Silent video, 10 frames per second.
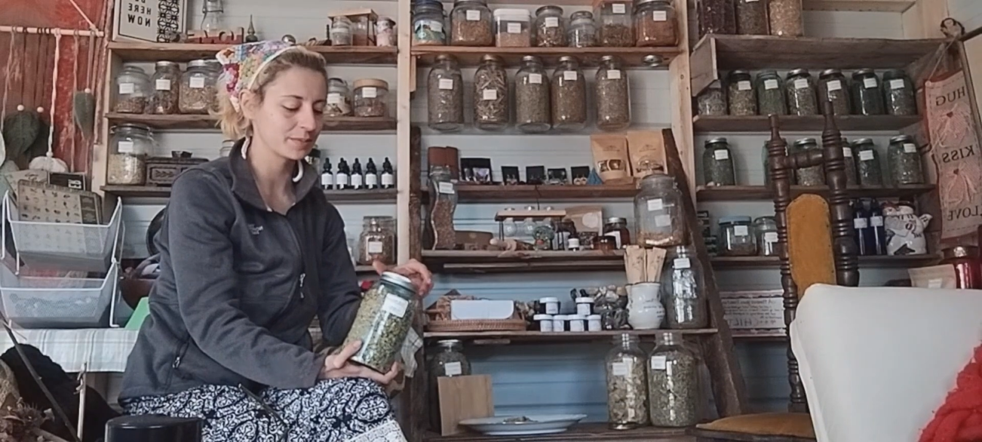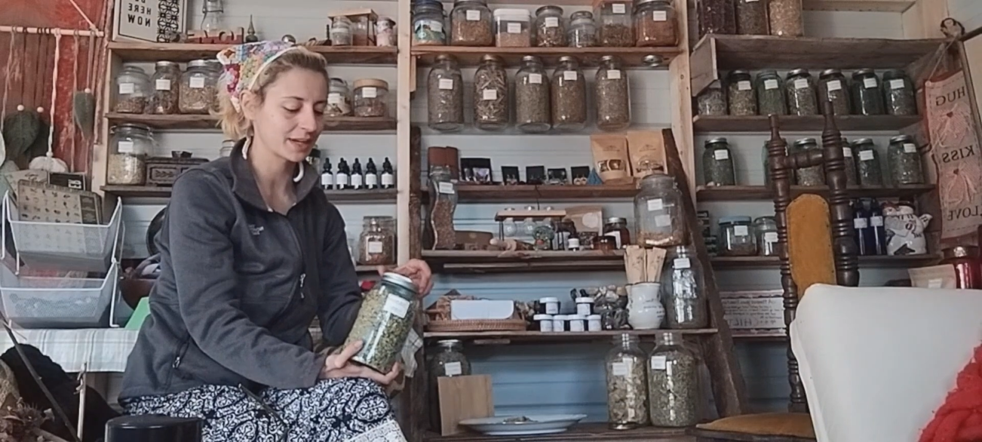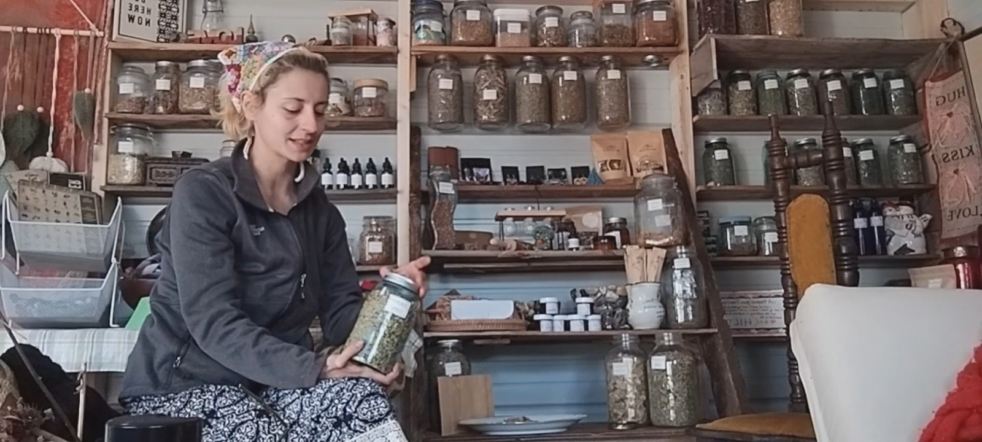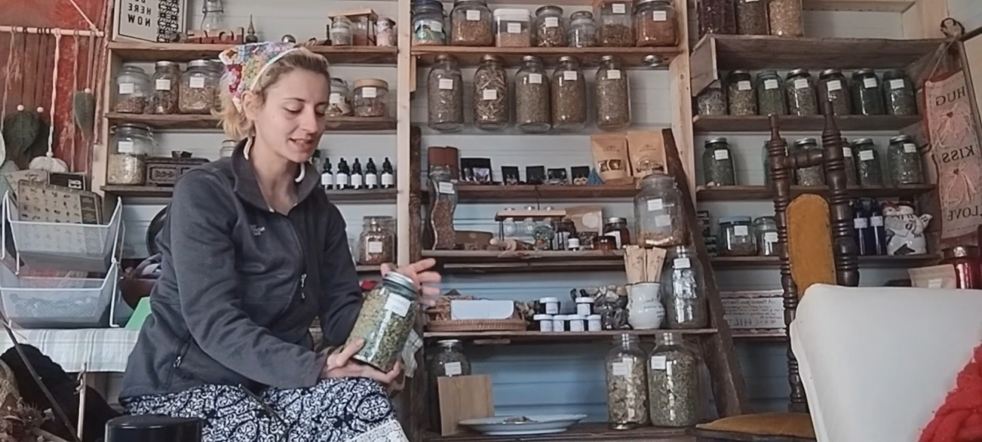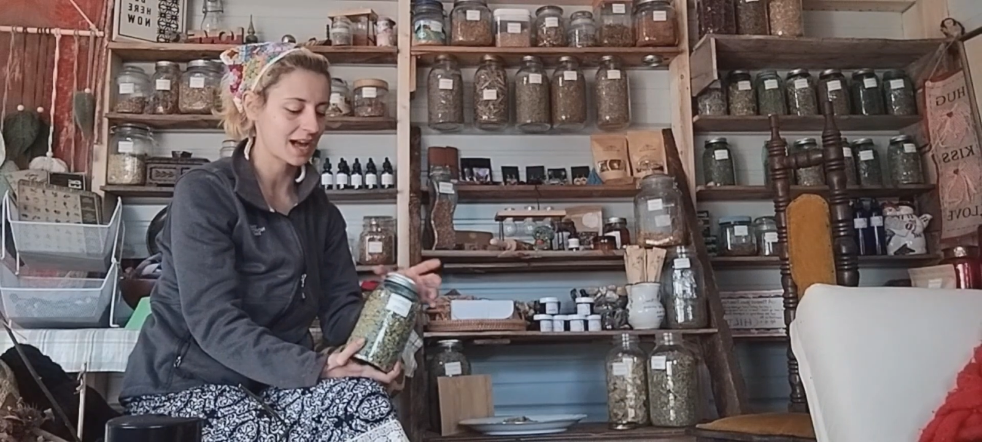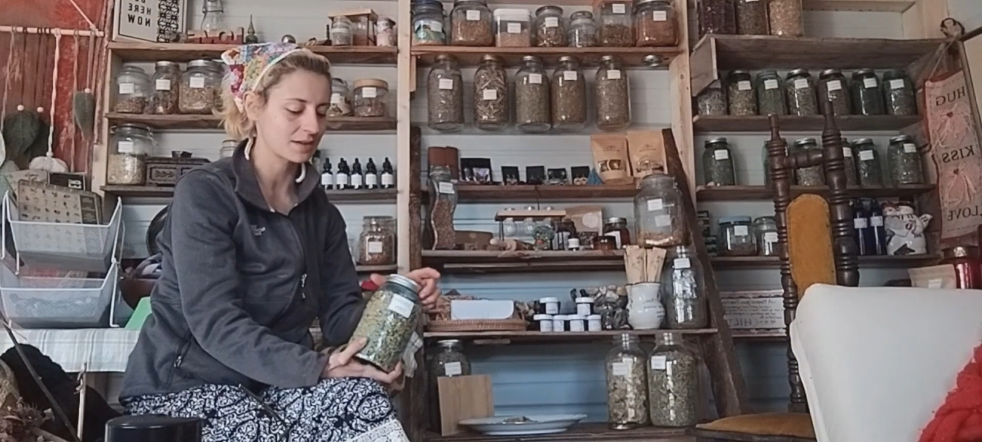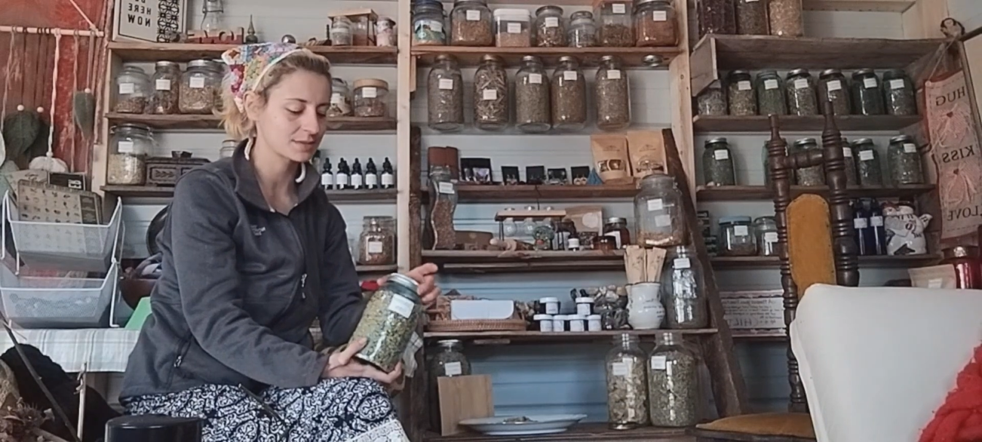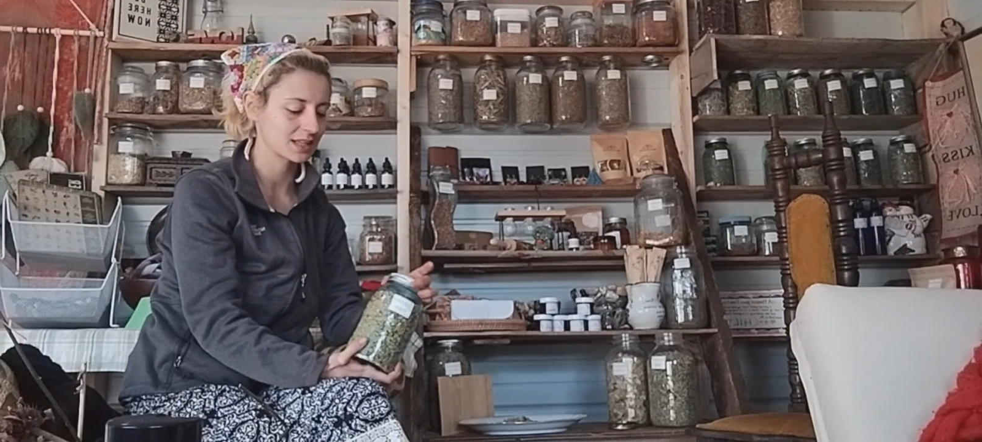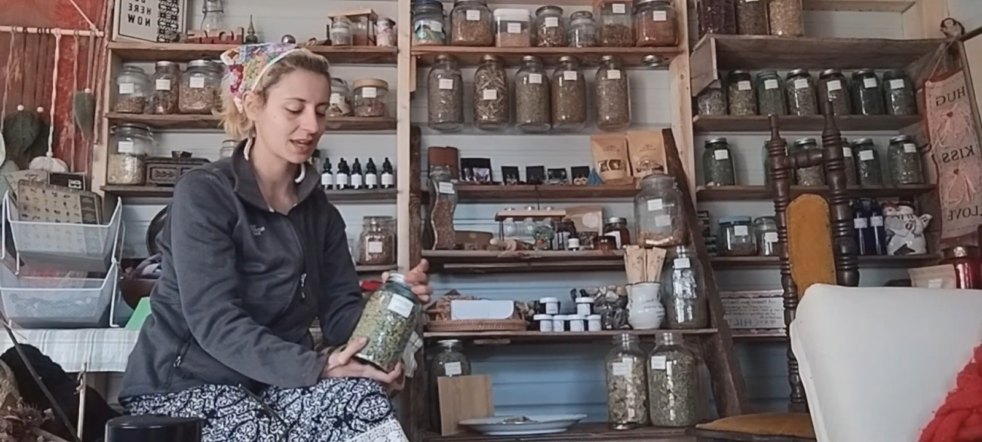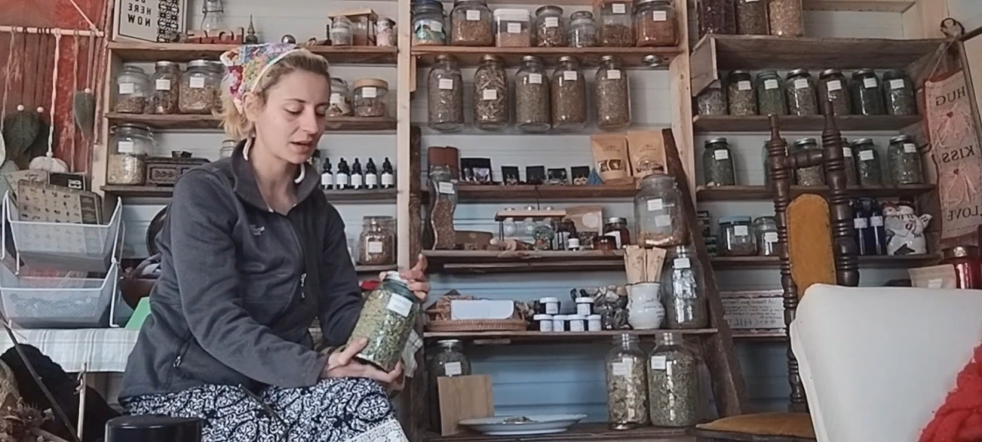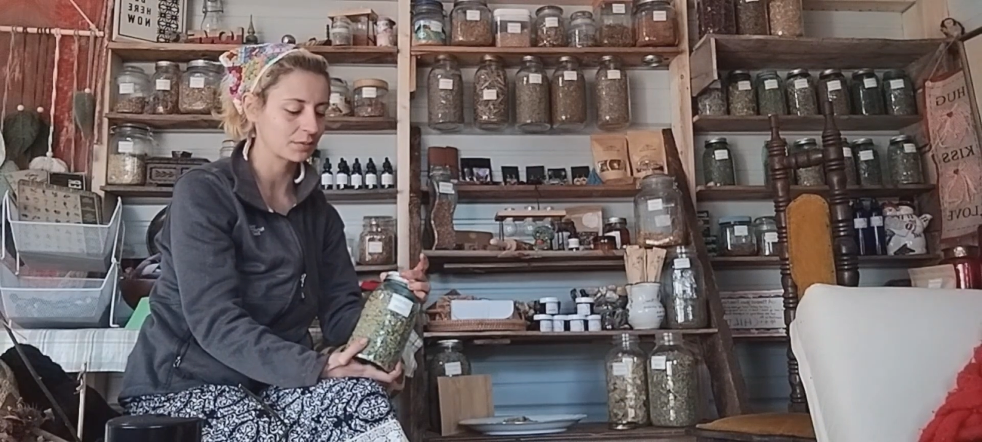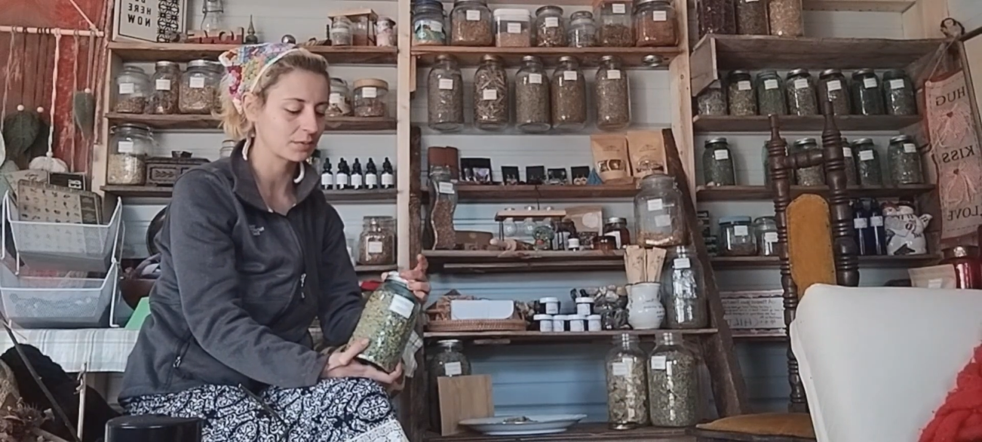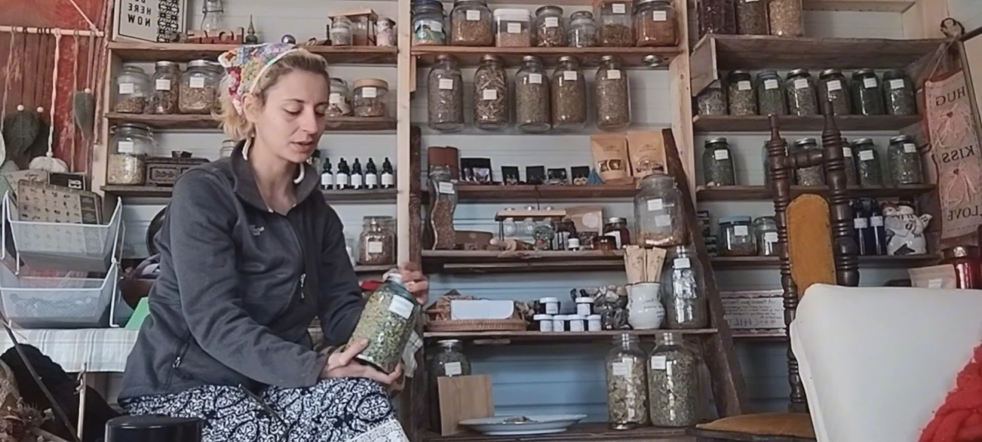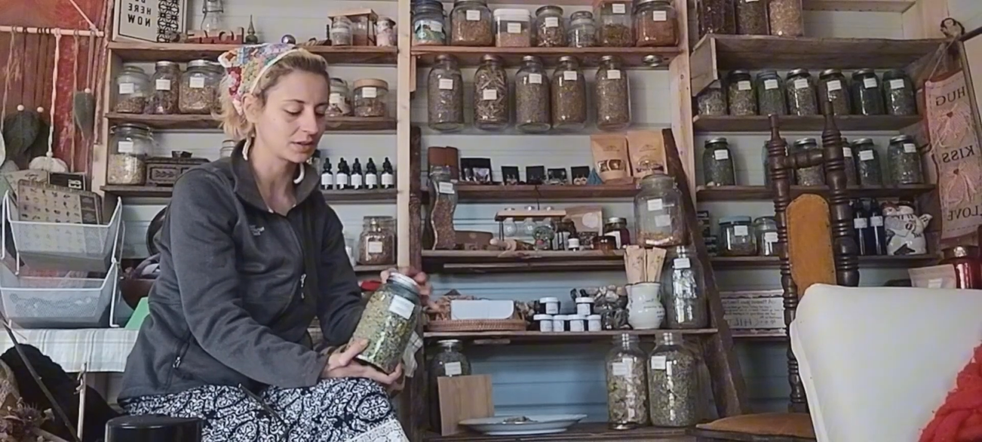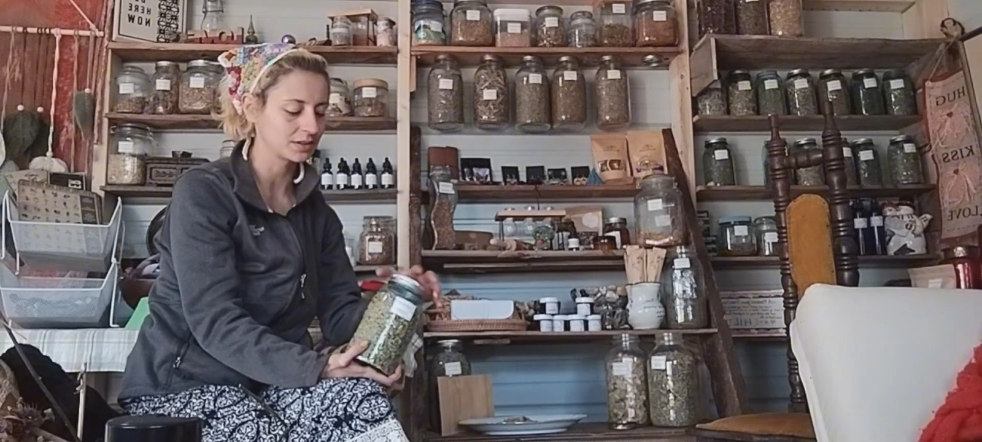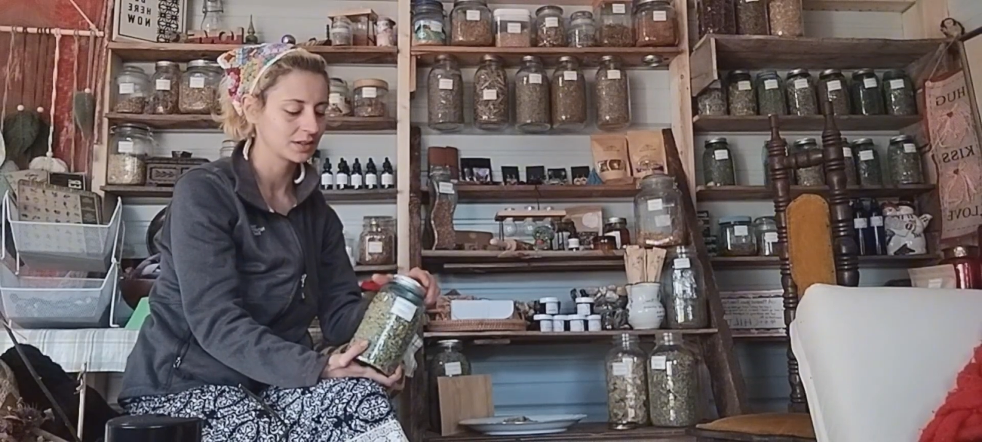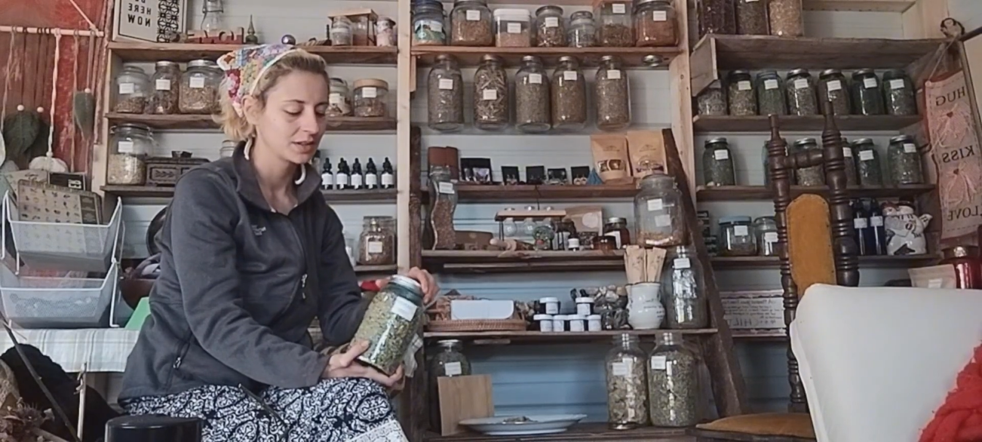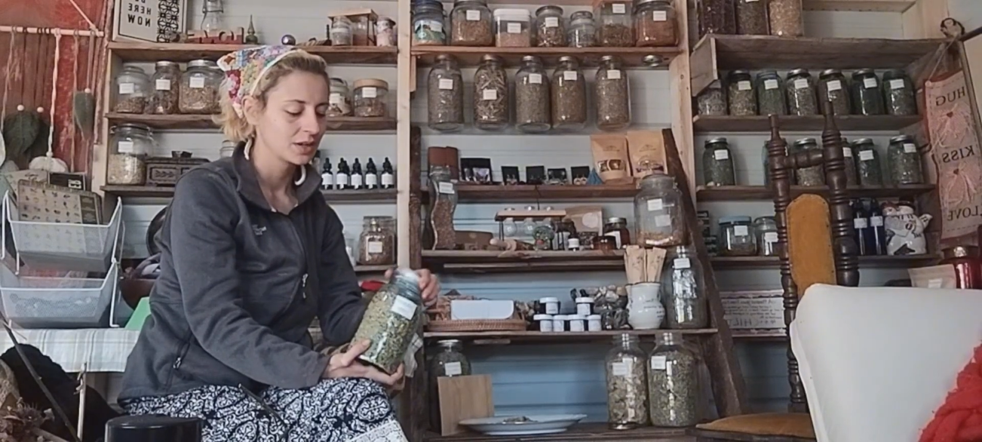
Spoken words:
because hops and chamomile